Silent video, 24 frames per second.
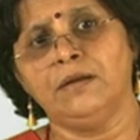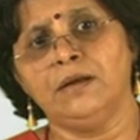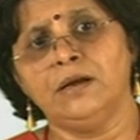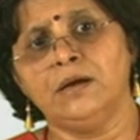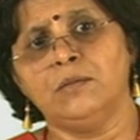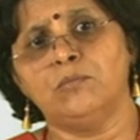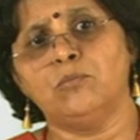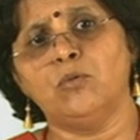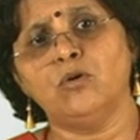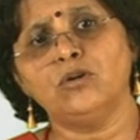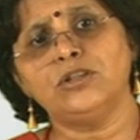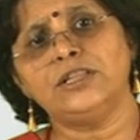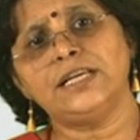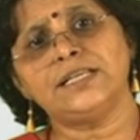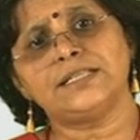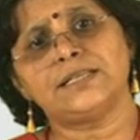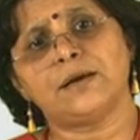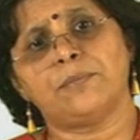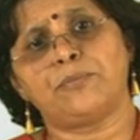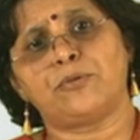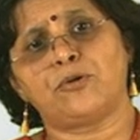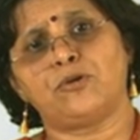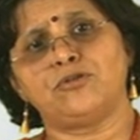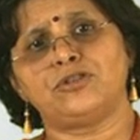Both these
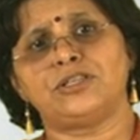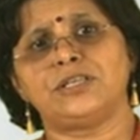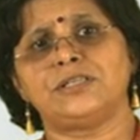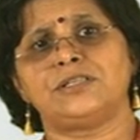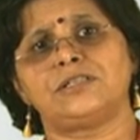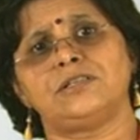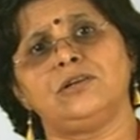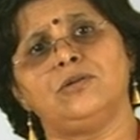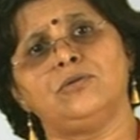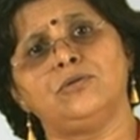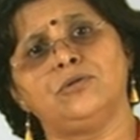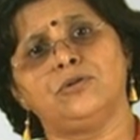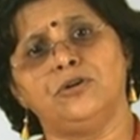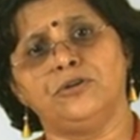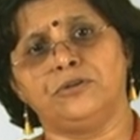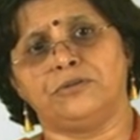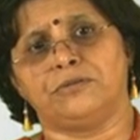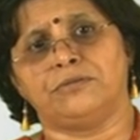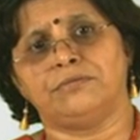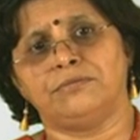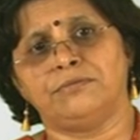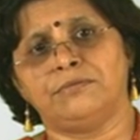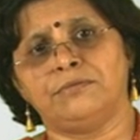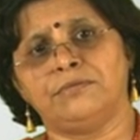approaches look good,
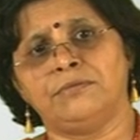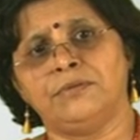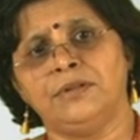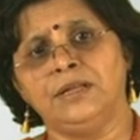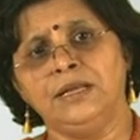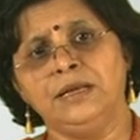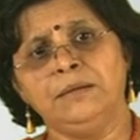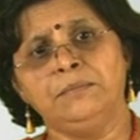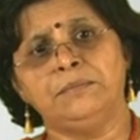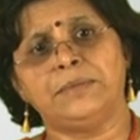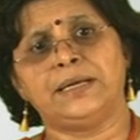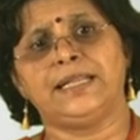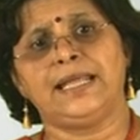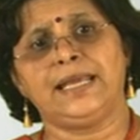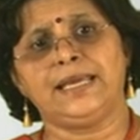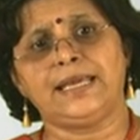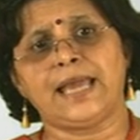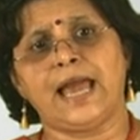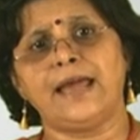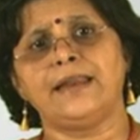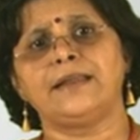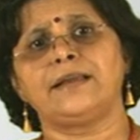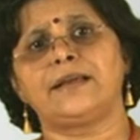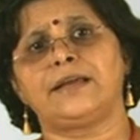but they
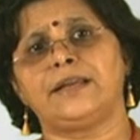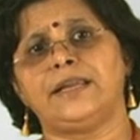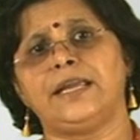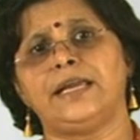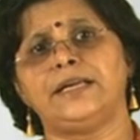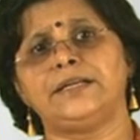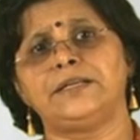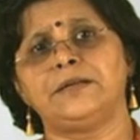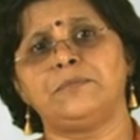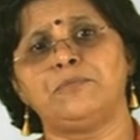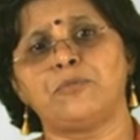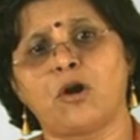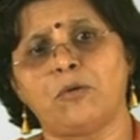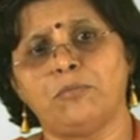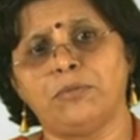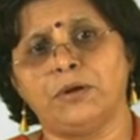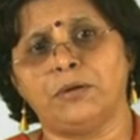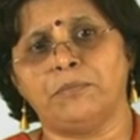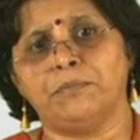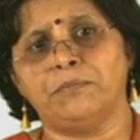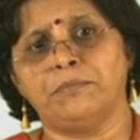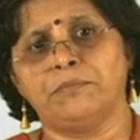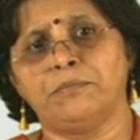can create a problem,